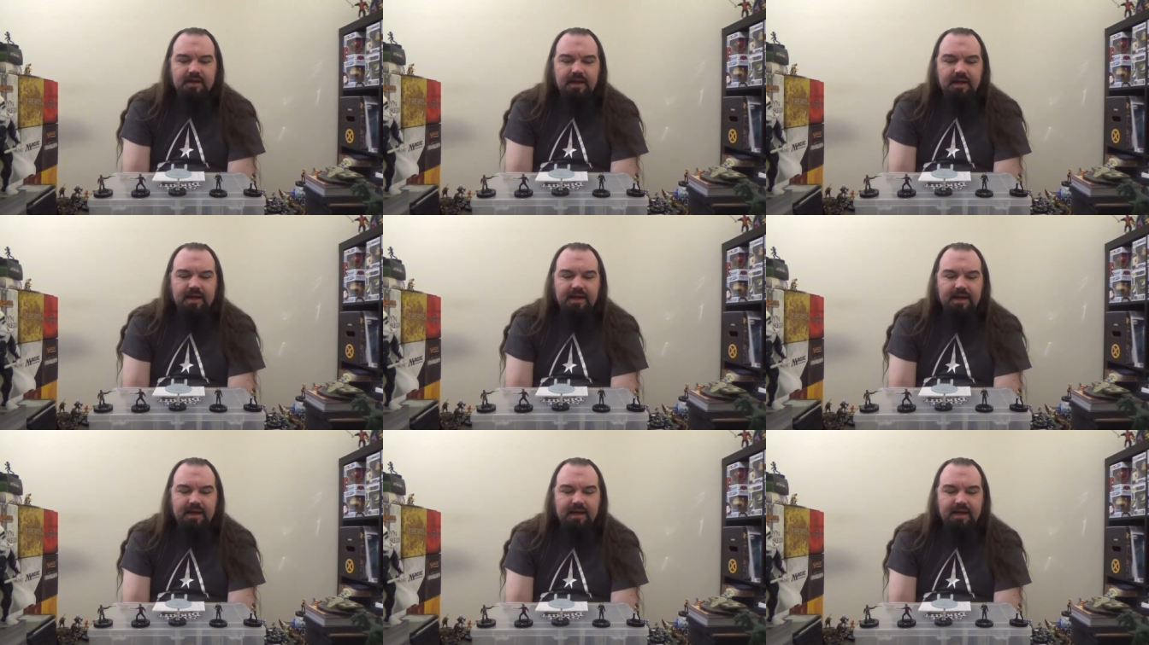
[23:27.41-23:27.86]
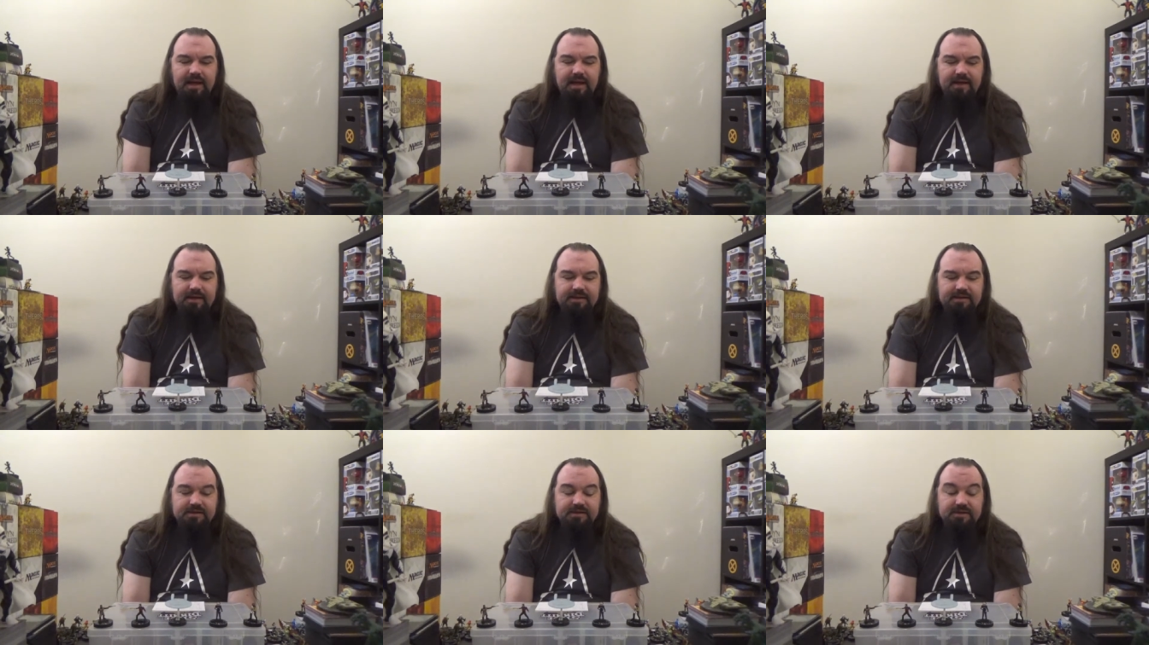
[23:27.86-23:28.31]

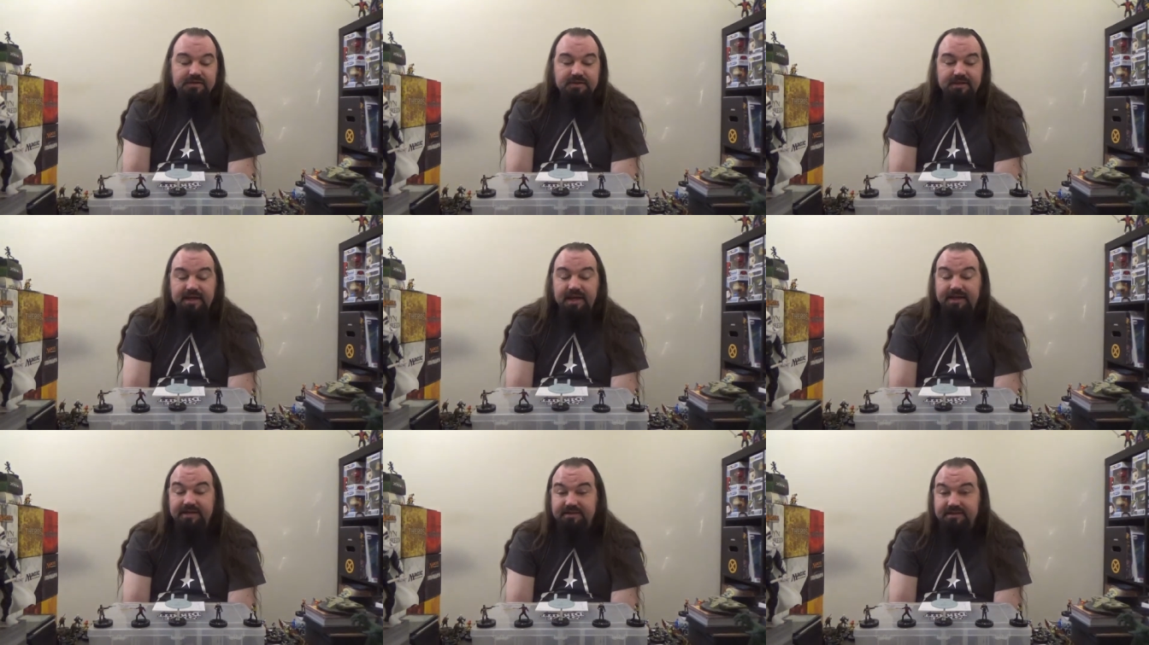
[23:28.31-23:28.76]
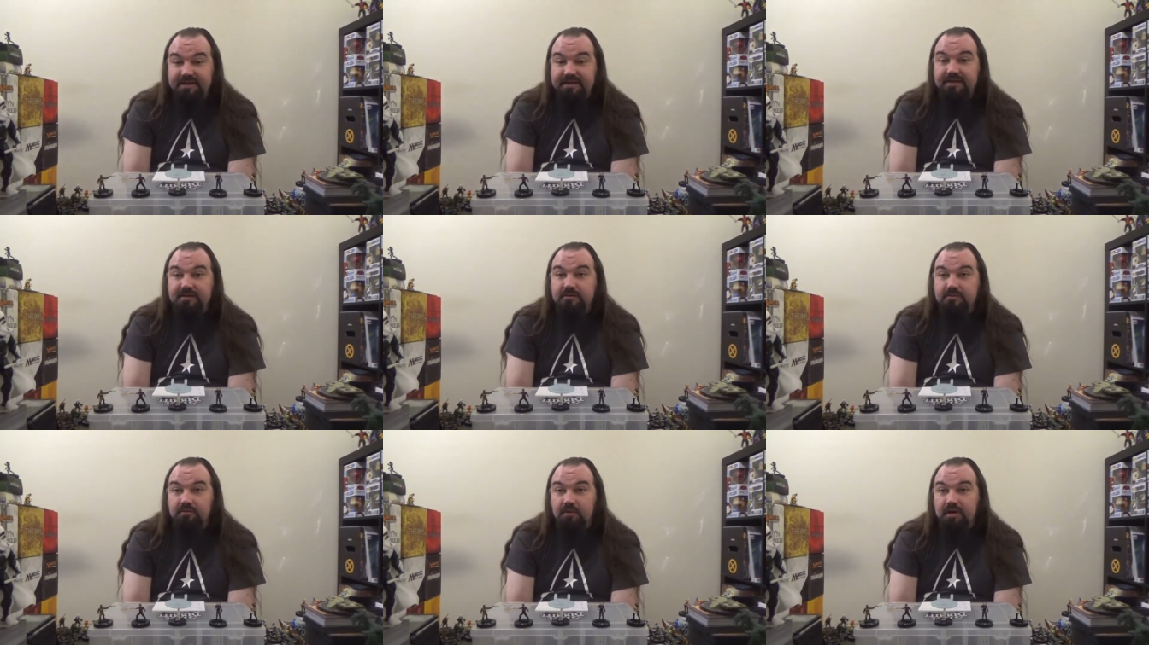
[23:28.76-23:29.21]
And the
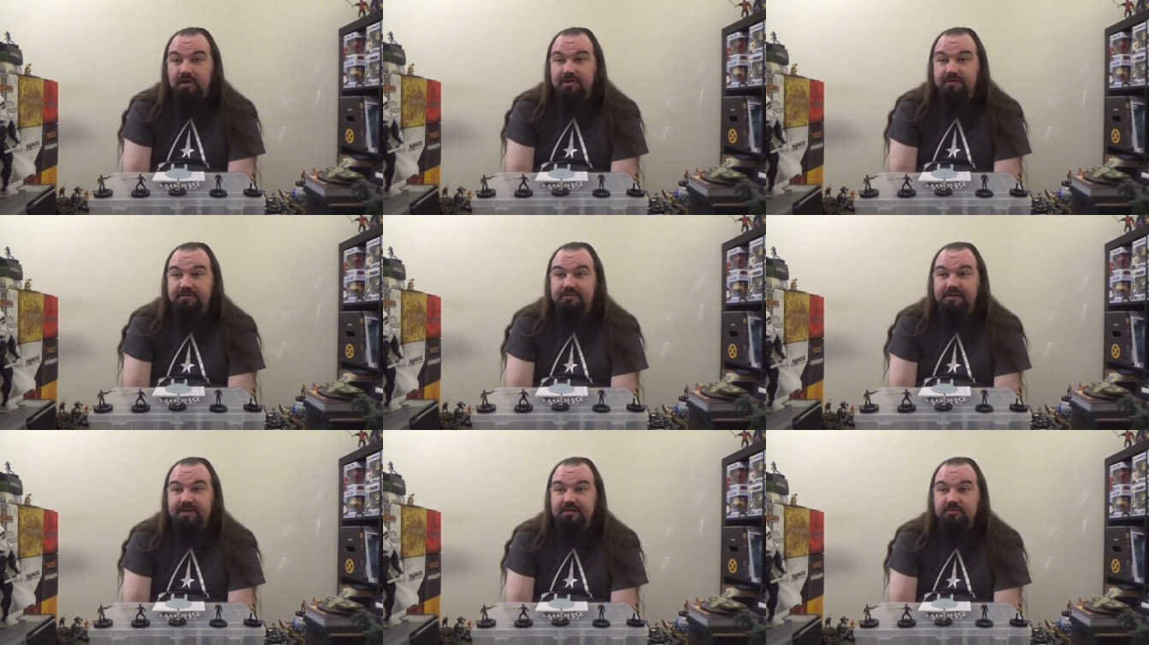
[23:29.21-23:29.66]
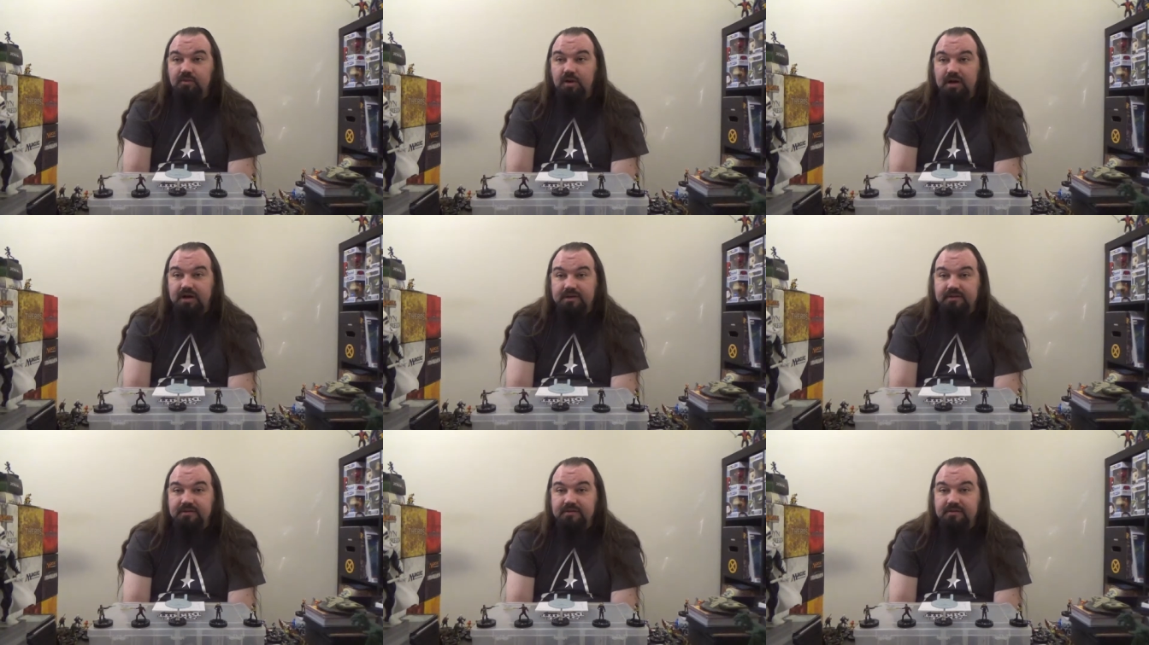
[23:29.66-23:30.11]
idea was he
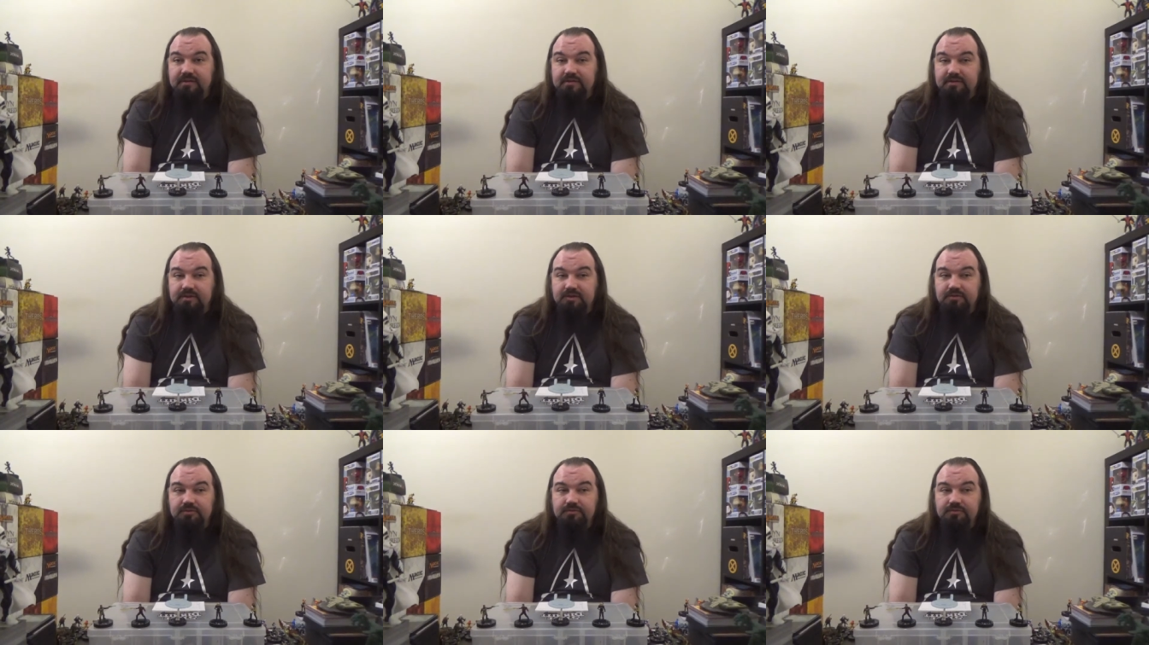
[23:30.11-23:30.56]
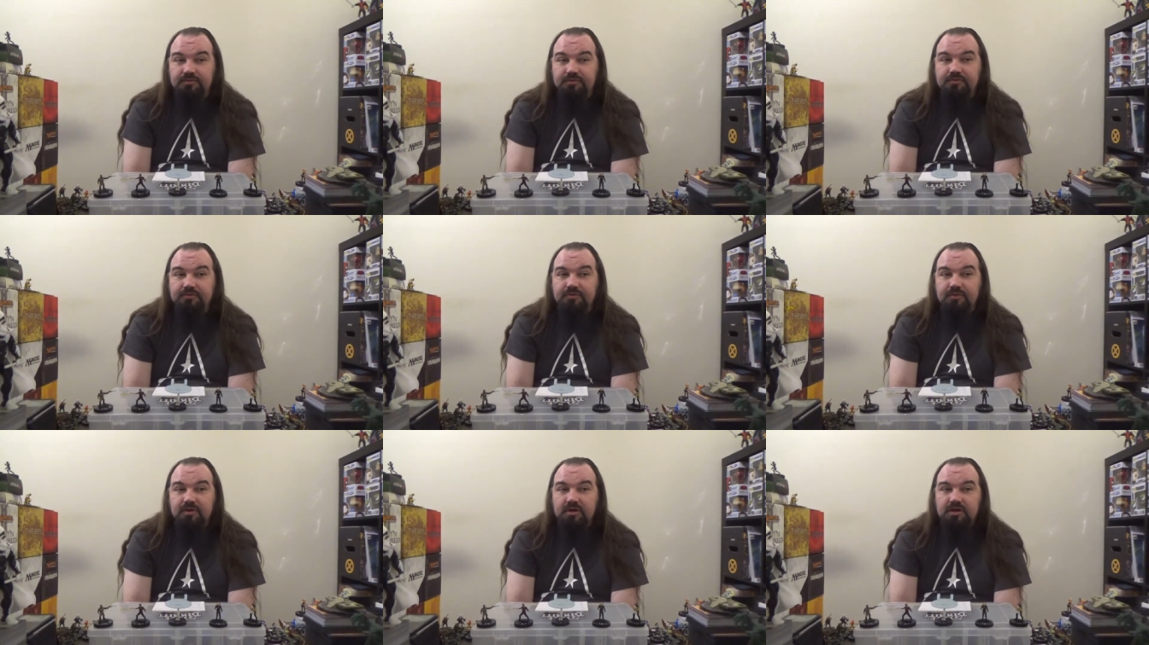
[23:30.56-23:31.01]
wanted to
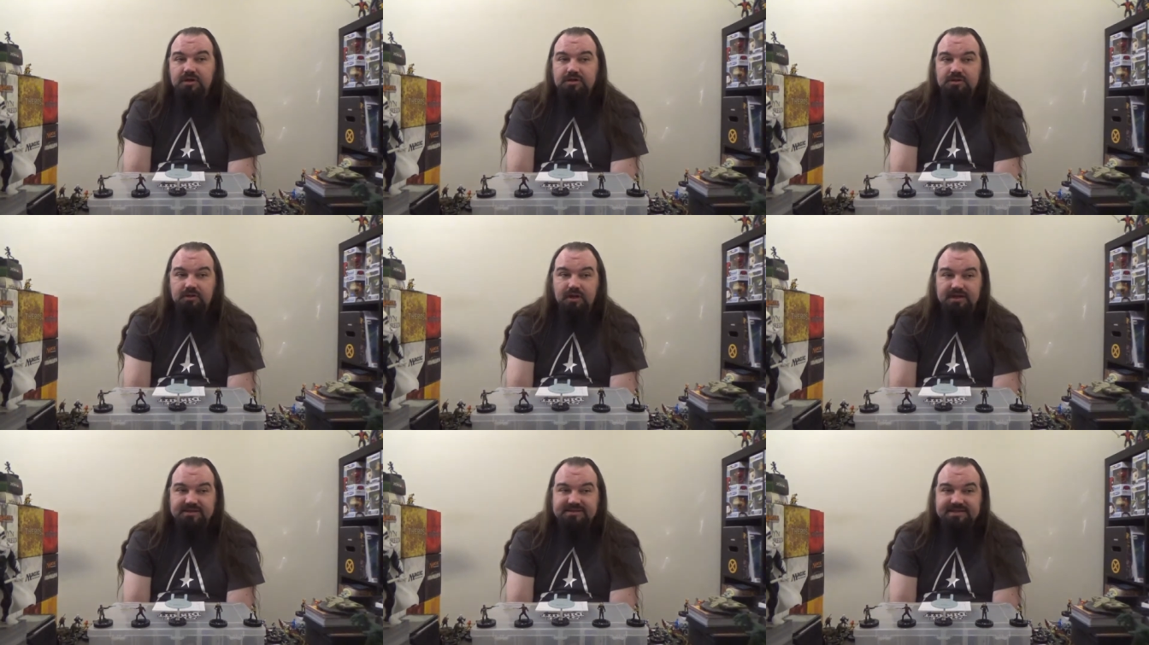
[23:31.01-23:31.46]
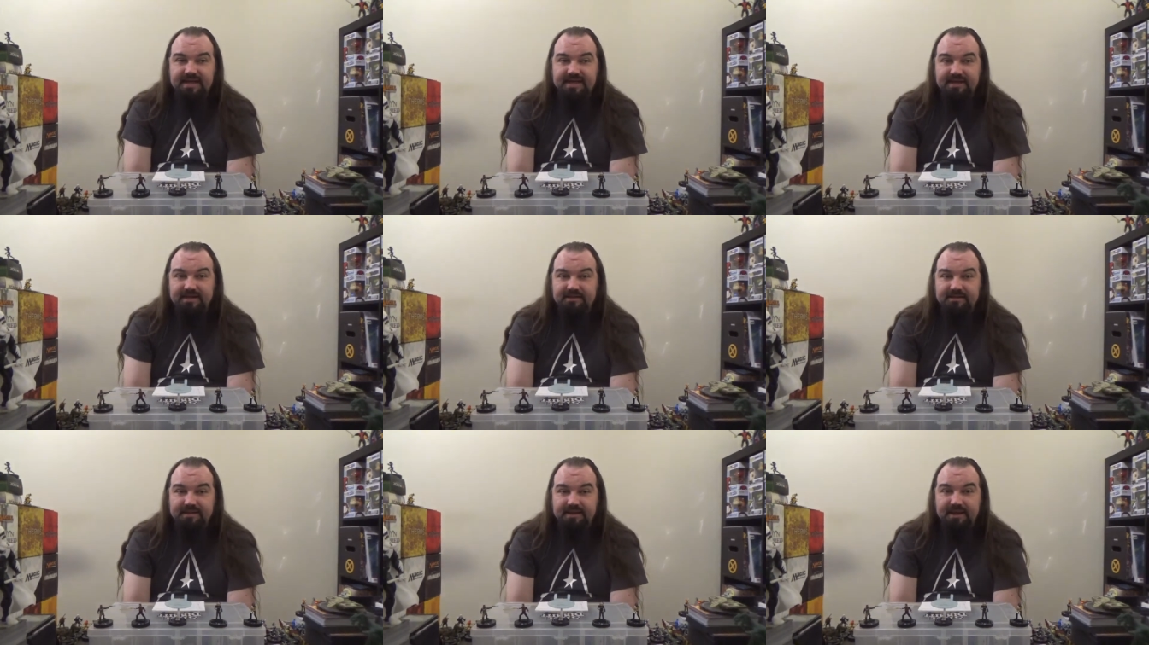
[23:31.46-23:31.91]
use
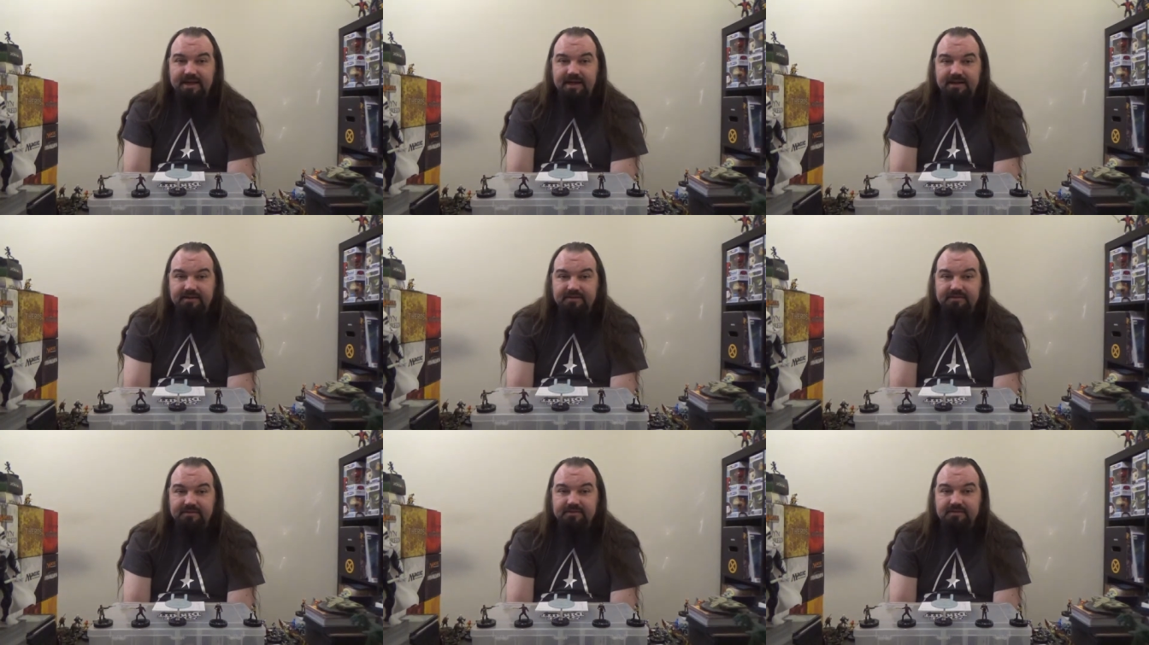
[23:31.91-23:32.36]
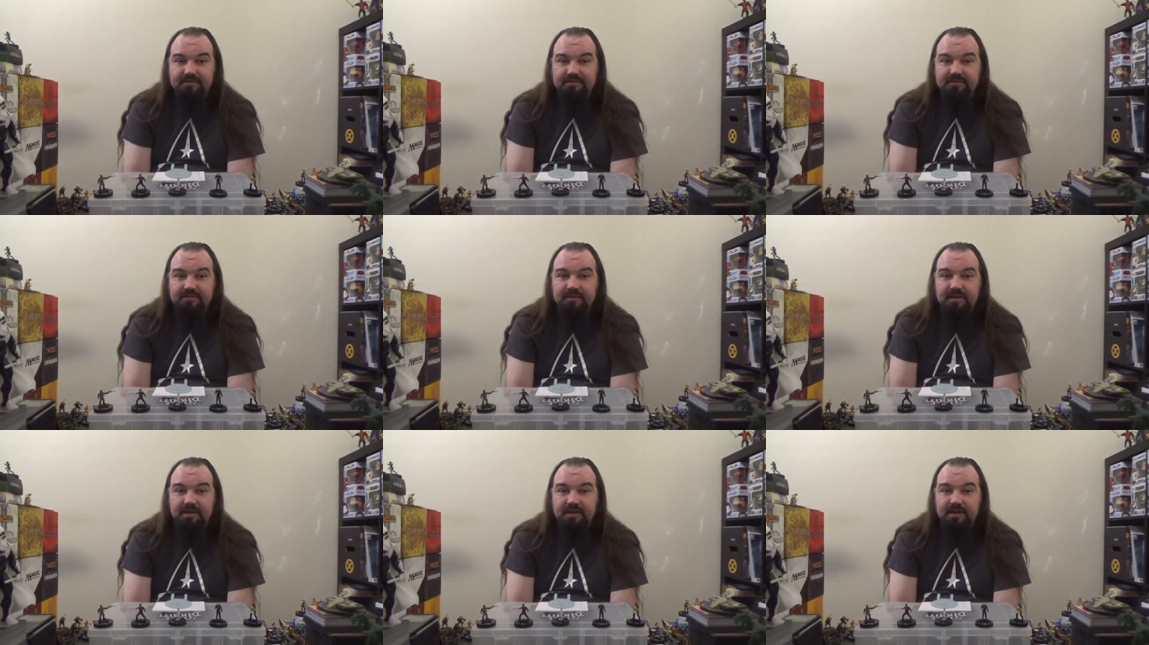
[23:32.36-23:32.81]
Loxana and Deanna's